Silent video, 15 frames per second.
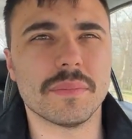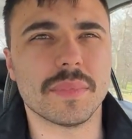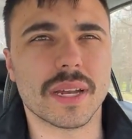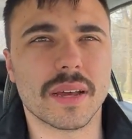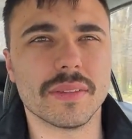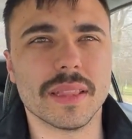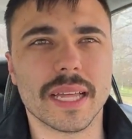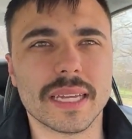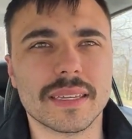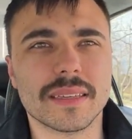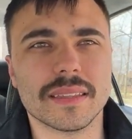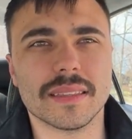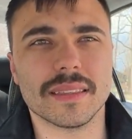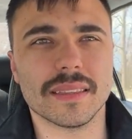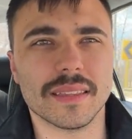But I would like
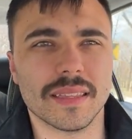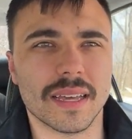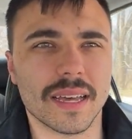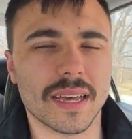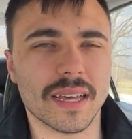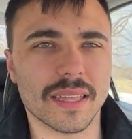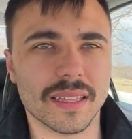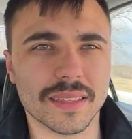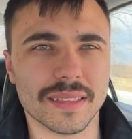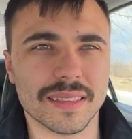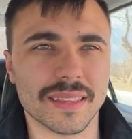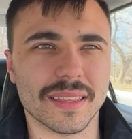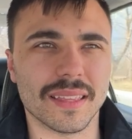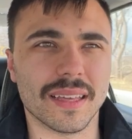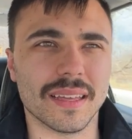
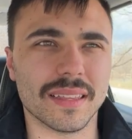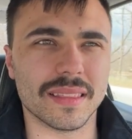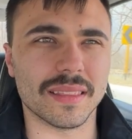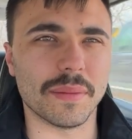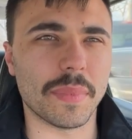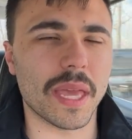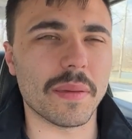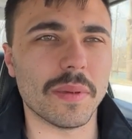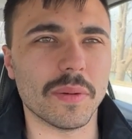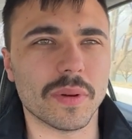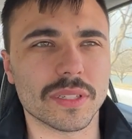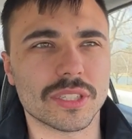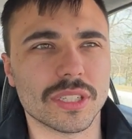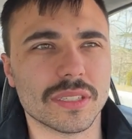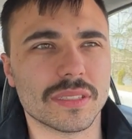the baby,
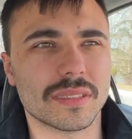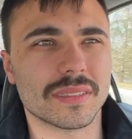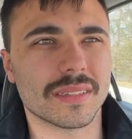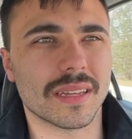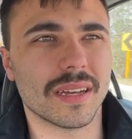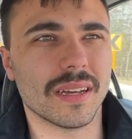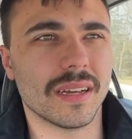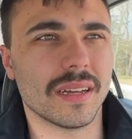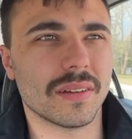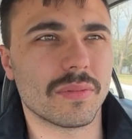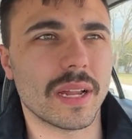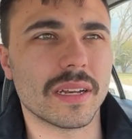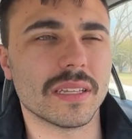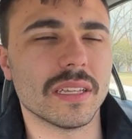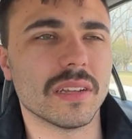once she's
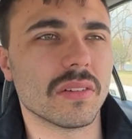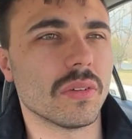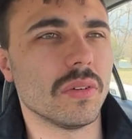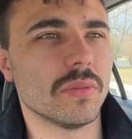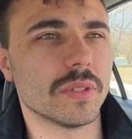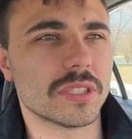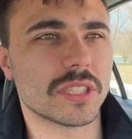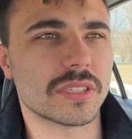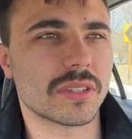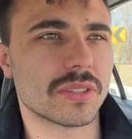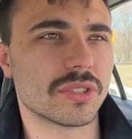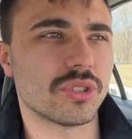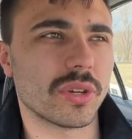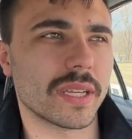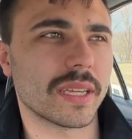around a year old, when she
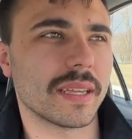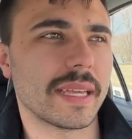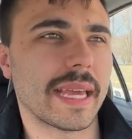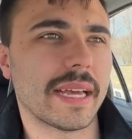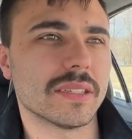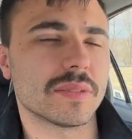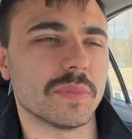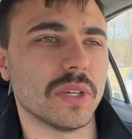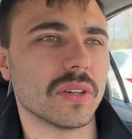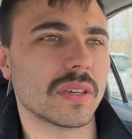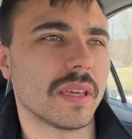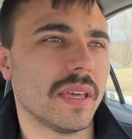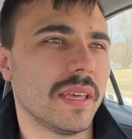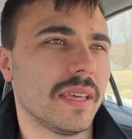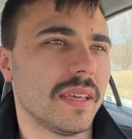starts drinking cow's milk,
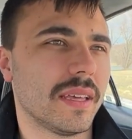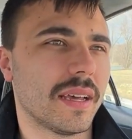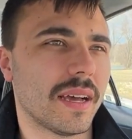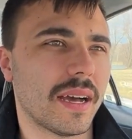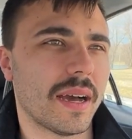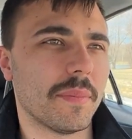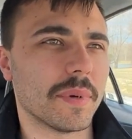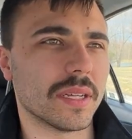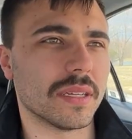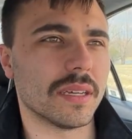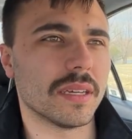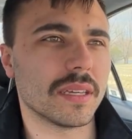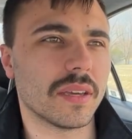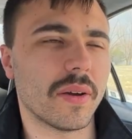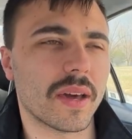I'm
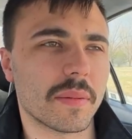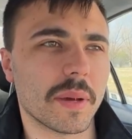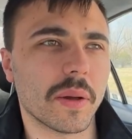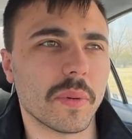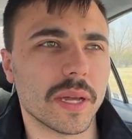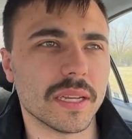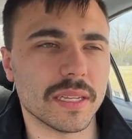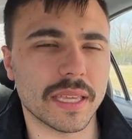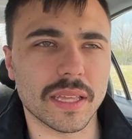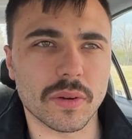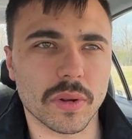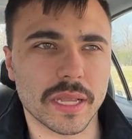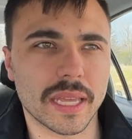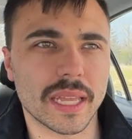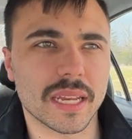gonna go out of my way to get
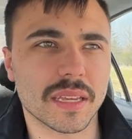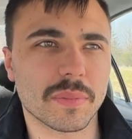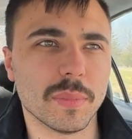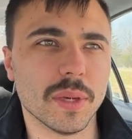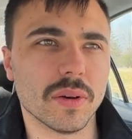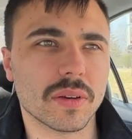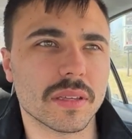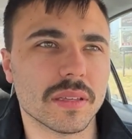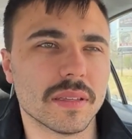organic milk